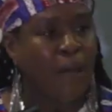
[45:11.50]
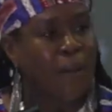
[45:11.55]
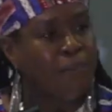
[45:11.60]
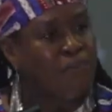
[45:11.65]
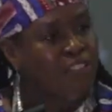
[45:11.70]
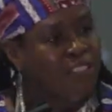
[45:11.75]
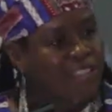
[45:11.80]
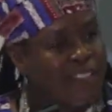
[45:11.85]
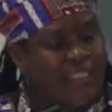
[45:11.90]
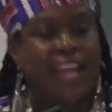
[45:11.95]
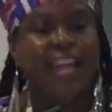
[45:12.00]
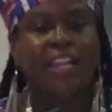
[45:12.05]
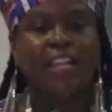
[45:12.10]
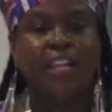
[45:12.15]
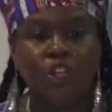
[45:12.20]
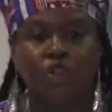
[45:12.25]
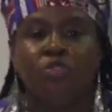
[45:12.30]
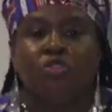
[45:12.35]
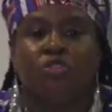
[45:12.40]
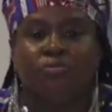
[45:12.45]
but I'm just
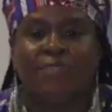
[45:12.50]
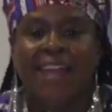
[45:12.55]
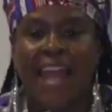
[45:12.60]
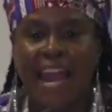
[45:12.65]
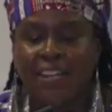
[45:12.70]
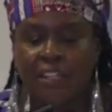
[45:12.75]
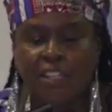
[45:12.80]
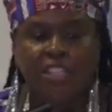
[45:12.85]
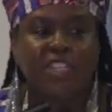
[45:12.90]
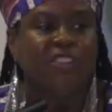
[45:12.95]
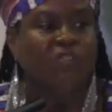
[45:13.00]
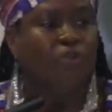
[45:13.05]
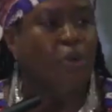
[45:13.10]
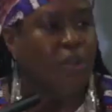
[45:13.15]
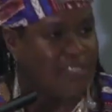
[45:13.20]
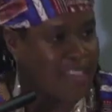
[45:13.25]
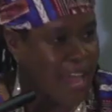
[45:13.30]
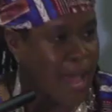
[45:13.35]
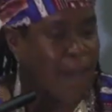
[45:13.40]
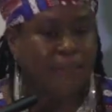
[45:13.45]
telling you the reality of
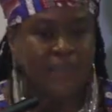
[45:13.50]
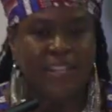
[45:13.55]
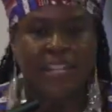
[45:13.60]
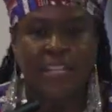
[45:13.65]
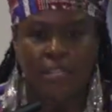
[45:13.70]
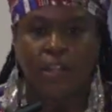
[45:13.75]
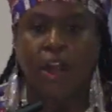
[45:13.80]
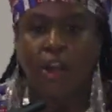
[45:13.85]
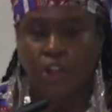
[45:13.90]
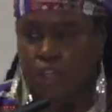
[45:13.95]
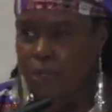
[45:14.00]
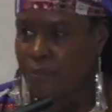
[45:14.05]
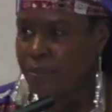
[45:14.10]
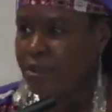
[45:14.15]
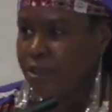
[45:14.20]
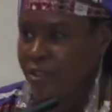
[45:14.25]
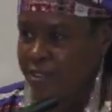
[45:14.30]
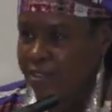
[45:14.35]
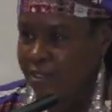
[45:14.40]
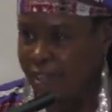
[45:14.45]
what's happening in our
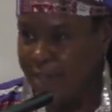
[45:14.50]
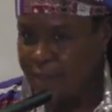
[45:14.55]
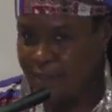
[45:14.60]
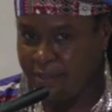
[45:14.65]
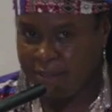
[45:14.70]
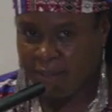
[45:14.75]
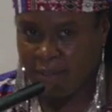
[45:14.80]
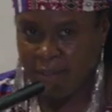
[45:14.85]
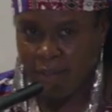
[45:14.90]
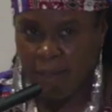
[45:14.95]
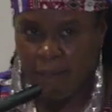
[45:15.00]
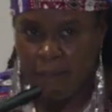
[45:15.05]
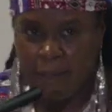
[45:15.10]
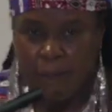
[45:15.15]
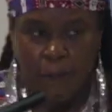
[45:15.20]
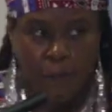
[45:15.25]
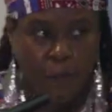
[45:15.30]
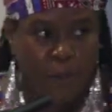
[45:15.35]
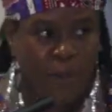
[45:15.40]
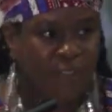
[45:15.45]
communities.
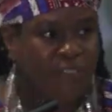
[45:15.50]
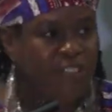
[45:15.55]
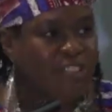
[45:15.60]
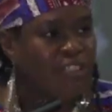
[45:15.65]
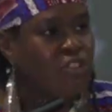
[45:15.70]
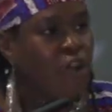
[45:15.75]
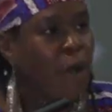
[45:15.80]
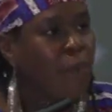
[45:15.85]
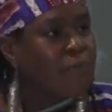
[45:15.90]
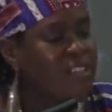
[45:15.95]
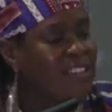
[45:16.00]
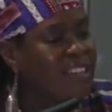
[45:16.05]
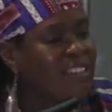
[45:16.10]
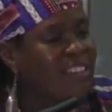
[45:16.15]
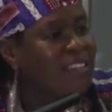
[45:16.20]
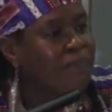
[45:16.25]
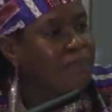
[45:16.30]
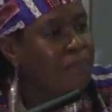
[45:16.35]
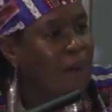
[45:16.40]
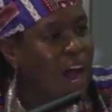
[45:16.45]
We have stopped
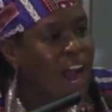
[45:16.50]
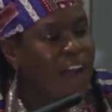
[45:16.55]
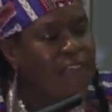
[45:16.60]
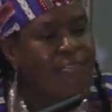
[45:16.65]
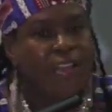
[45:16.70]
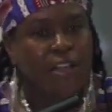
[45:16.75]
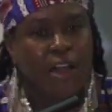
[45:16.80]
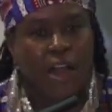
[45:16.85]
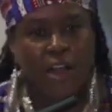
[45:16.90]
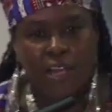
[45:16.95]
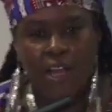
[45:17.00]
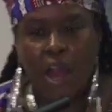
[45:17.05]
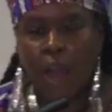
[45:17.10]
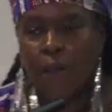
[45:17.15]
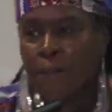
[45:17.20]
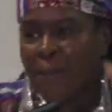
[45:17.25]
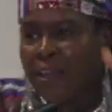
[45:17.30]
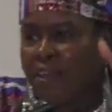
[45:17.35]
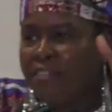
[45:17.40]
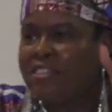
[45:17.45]
inspiring our
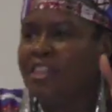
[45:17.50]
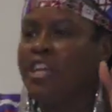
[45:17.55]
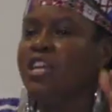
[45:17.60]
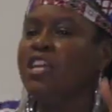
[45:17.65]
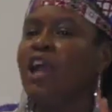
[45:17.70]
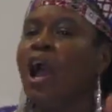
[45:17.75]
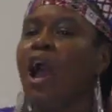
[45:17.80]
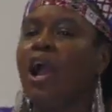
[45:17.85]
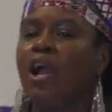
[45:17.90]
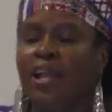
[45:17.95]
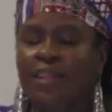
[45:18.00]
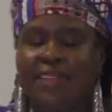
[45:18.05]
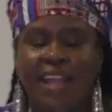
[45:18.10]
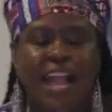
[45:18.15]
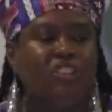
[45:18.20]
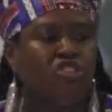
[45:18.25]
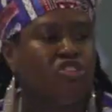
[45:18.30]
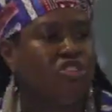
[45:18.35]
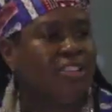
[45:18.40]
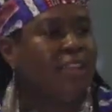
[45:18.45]
young because the young are
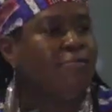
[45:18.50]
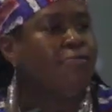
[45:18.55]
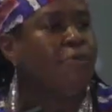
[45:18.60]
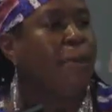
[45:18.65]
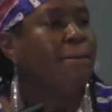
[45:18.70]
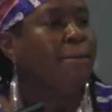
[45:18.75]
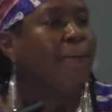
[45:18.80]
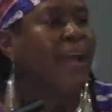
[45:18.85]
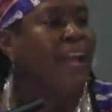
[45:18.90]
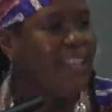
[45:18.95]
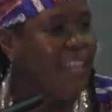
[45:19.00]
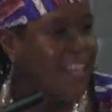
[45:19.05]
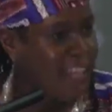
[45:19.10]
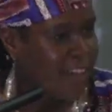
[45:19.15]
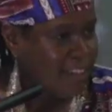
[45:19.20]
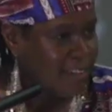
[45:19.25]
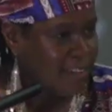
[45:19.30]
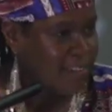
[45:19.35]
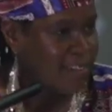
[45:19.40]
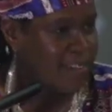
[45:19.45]
naturally
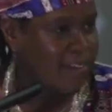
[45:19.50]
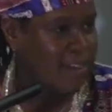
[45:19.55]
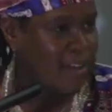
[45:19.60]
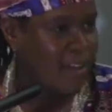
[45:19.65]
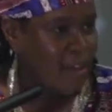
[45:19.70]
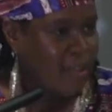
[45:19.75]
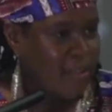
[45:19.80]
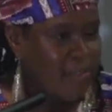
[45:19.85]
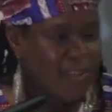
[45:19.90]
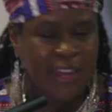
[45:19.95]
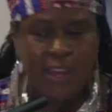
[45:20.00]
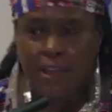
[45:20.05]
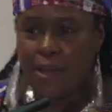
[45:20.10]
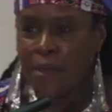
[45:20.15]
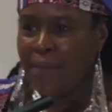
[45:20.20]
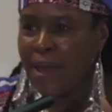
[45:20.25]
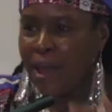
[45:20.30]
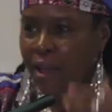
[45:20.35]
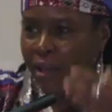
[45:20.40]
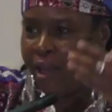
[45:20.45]
rebellious. Think
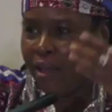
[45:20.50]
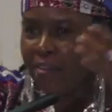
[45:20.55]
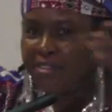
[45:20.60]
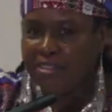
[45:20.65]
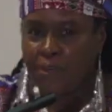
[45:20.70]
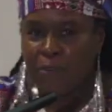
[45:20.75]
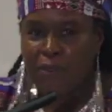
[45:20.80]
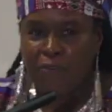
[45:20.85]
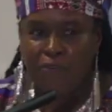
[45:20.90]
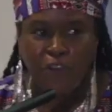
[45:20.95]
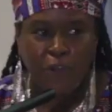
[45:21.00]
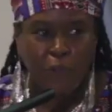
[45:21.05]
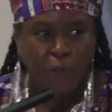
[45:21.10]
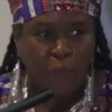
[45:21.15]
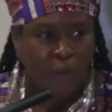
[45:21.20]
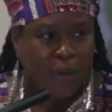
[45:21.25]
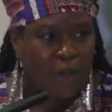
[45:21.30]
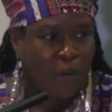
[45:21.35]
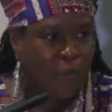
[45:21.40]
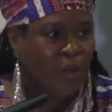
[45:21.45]
about how some of
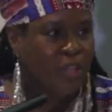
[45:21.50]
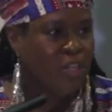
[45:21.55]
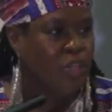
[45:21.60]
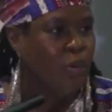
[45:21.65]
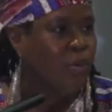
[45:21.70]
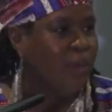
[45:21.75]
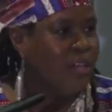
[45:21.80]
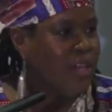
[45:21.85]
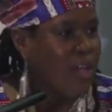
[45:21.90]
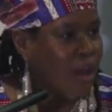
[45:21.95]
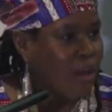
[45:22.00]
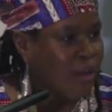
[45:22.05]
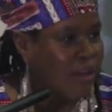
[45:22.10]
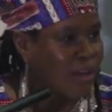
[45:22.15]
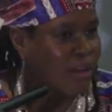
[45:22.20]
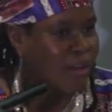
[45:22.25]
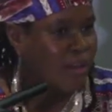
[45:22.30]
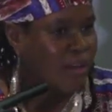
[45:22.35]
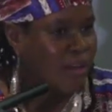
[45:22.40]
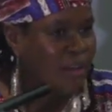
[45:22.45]
you were when you were
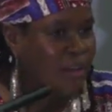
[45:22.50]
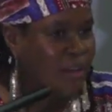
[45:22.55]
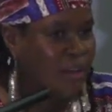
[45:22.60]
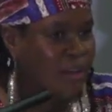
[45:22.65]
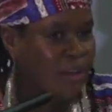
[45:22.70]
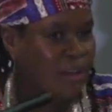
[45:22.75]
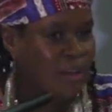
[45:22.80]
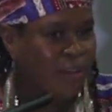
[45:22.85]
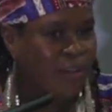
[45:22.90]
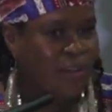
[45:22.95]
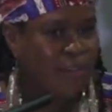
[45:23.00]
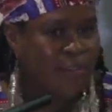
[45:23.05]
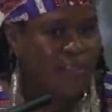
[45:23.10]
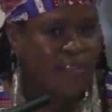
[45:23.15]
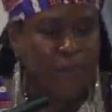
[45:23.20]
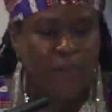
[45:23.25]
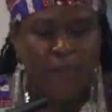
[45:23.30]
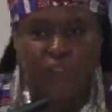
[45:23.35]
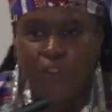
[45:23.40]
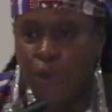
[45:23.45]
younger.
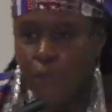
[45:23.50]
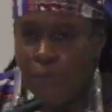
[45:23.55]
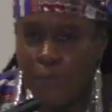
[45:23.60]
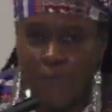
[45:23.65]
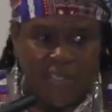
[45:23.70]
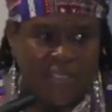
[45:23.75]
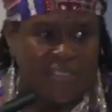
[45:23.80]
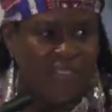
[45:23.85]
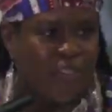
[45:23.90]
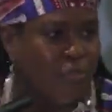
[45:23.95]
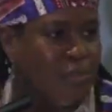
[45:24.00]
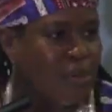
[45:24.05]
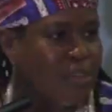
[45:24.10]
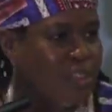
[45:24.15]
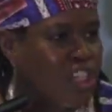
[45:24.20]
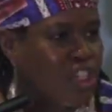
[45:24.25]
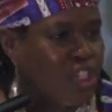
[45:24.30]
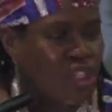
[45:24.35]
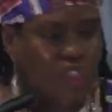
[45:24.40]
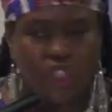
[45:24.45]
Some of you must have
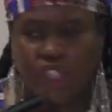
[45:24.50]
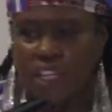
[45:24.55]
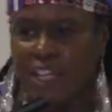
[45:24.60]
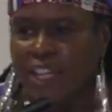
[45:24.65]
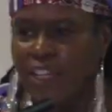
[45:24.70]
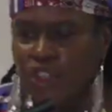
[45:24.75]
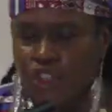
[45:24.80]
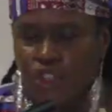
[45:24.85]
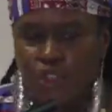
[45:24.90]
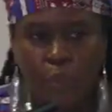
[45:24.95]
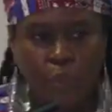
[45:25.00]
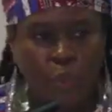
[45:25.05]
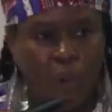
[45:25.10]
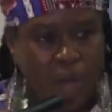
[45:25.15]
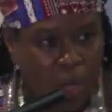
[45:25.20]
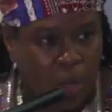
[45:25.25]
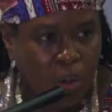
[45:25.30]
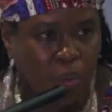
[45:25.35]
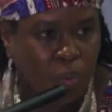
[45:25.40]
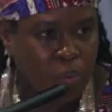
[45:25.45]
wanted to change the
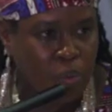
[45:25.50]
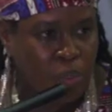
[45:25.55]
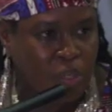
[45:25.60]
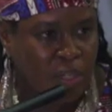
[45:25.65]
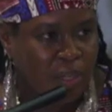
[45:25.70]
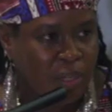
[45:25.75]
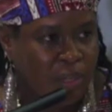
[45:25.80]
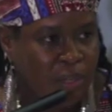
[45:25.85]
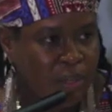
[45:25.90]
world.